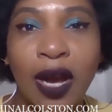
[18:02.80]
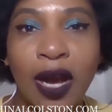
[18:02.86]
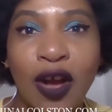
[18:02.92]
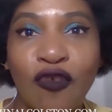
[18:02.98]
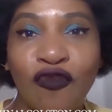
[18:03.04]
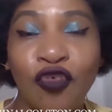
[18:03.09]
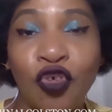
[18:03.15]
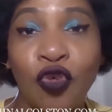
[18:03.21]
about
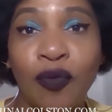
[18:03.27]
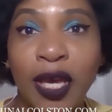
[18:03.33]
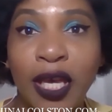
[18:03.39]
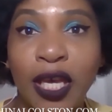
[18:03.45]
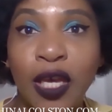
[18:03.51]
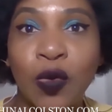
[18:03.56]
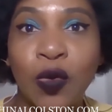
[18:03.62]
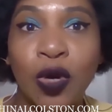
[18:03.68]
how
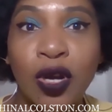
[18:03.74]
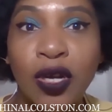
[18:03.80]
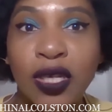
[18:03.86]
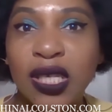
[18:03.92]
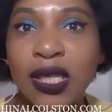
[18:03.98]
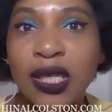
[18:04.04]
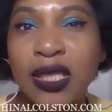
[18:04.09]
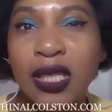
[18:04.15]
filmmaking
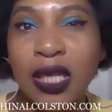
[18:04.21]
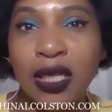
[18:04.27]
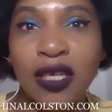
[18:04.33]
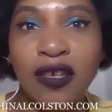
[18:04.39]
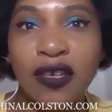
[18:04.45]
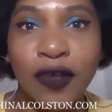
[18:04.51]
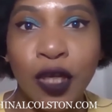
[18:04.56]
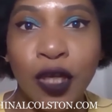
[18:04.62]
works, at least
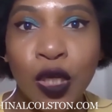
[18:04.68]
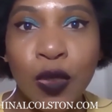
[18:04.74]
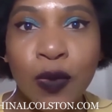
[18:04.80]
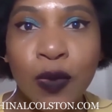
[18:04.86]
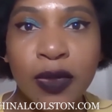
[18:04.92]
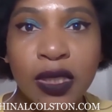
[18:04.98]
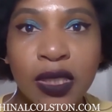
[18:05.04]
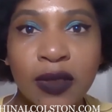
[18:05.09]
indie
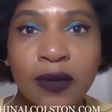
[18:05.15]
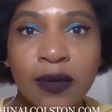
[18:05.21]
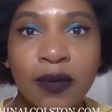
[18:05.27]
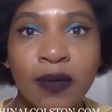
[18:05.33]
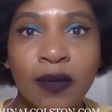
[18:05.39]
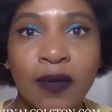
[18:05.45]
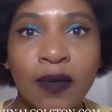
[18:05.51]
films.